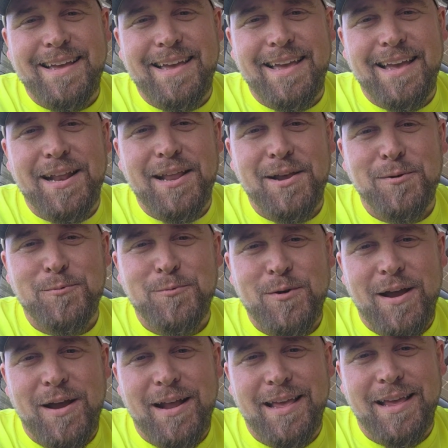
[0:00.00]
getting
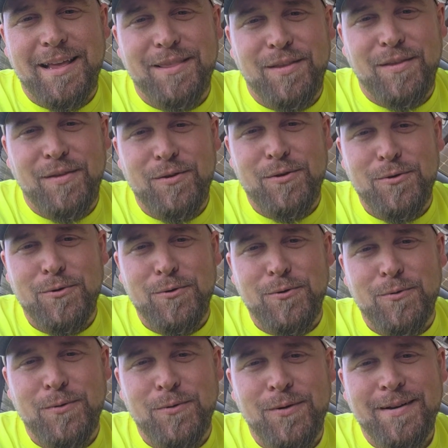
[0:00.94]
ready
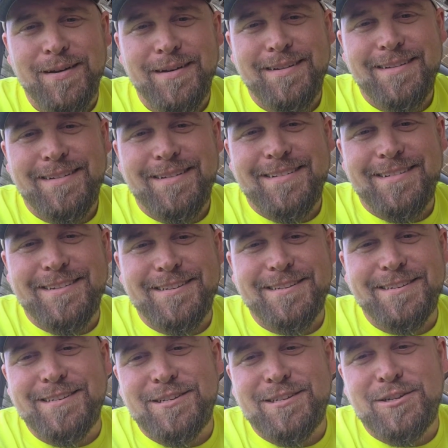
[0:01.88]
to
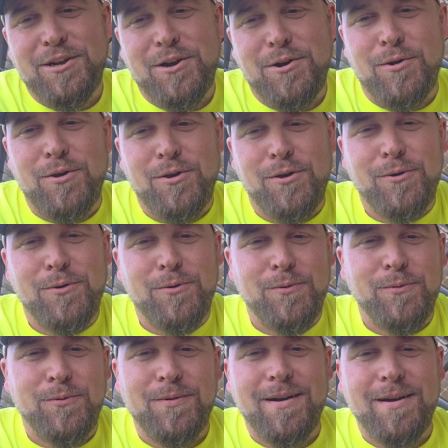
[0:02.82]
show
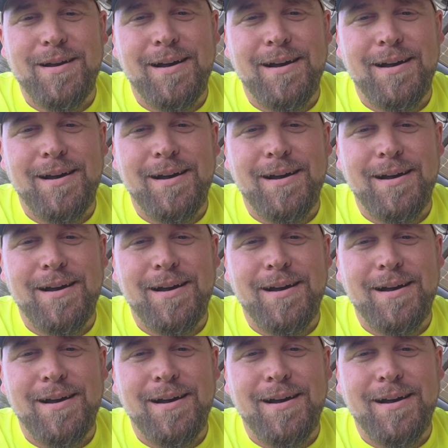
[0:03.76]
you